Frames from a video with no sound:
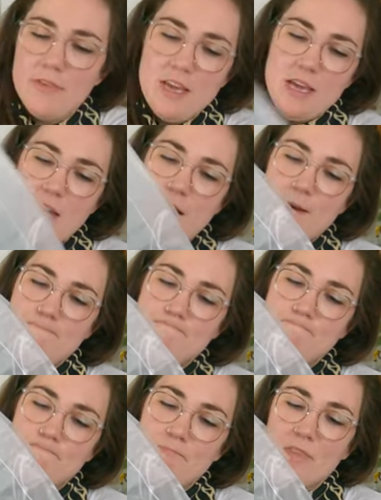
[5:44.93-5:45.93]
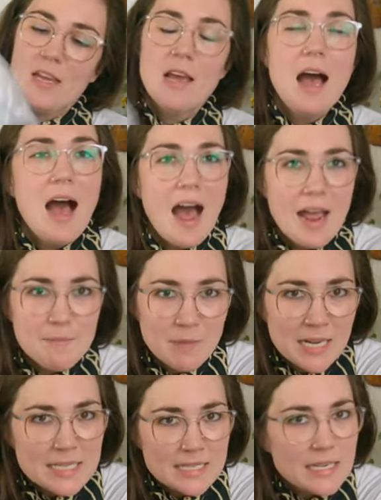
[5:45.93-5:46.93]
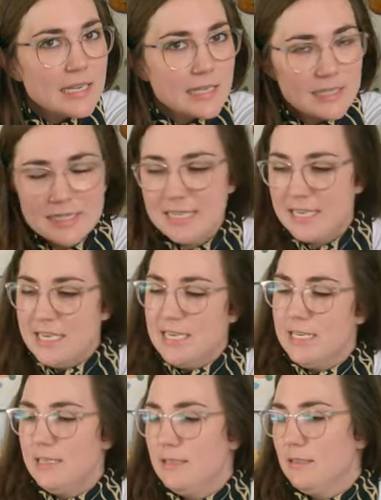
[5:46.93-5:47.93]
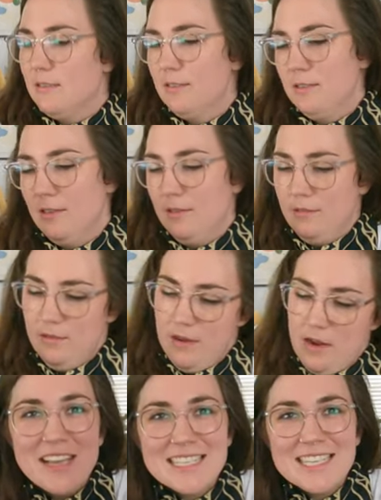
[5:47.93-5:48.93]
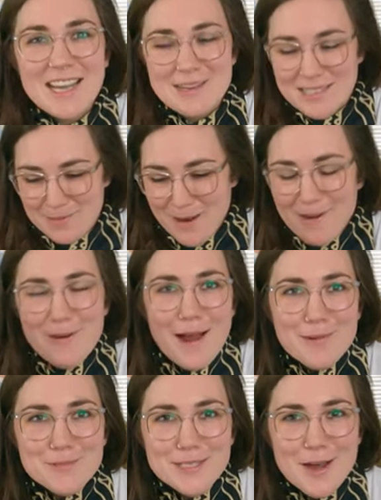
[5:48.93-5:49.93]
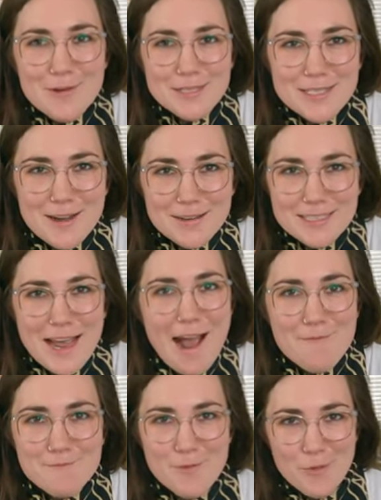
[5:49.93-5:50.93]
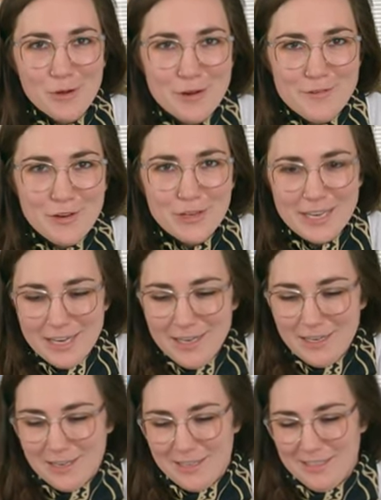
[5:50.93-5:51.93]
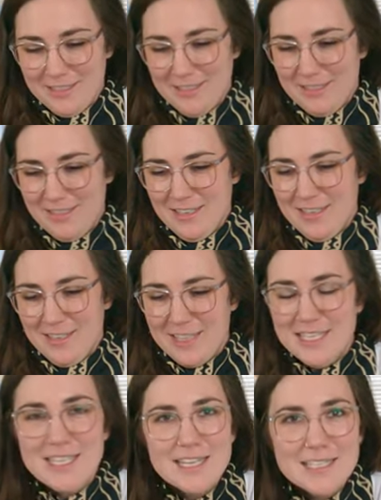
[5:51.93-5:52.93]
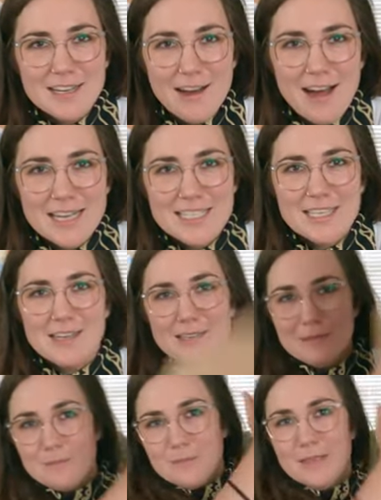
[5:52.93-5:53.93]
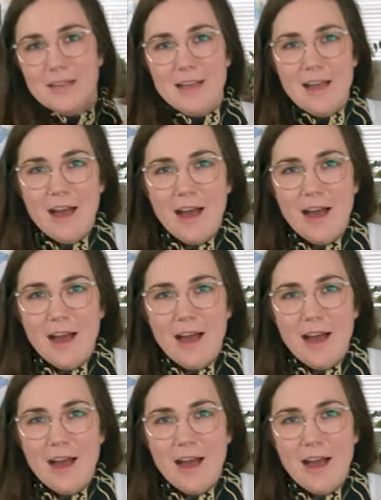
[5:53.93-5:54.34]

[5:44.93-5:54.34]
called the um, Haimasa tea. Thanks Kitsbow, I'm so stoked to have more of your gear. This is awesome.